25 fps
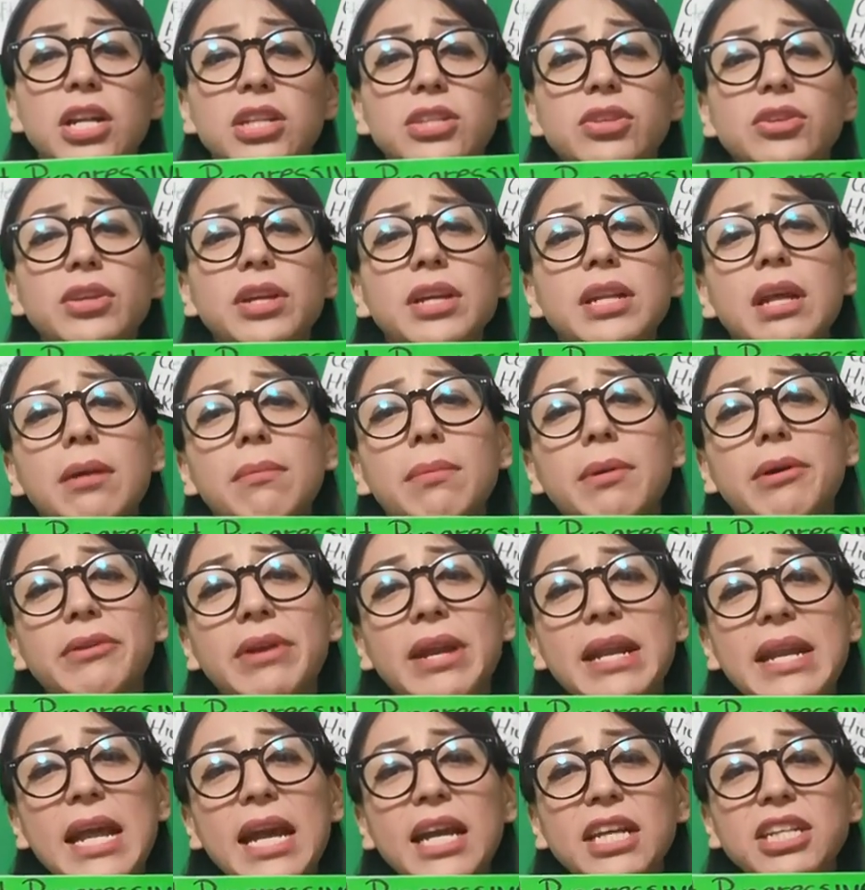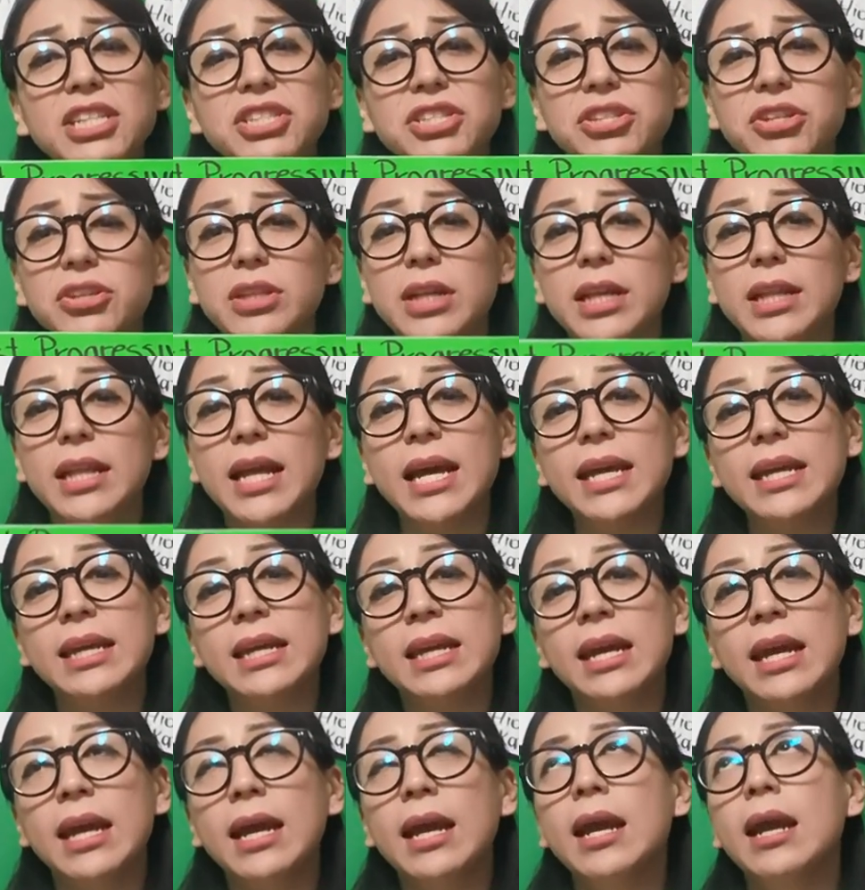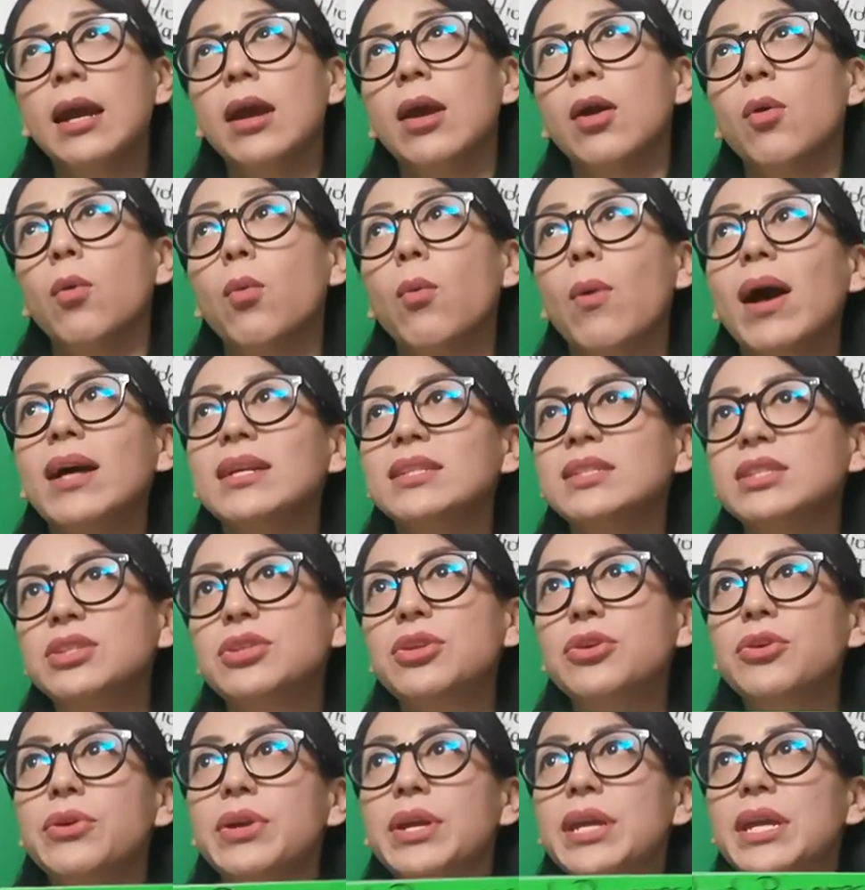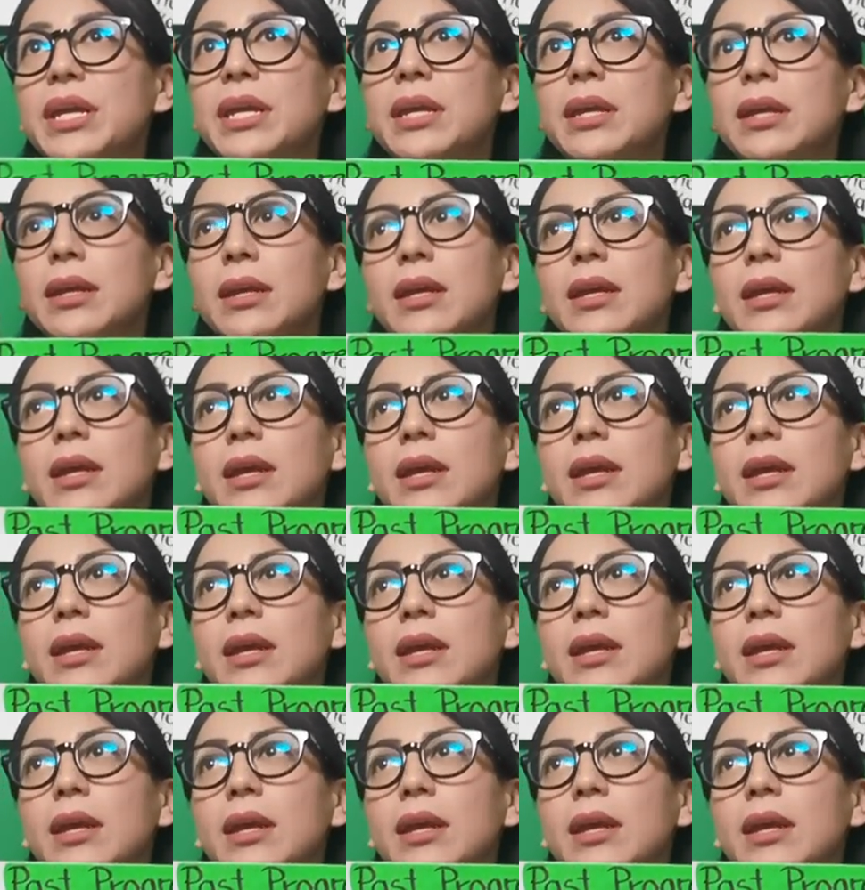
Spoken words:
talking about an action that I was doing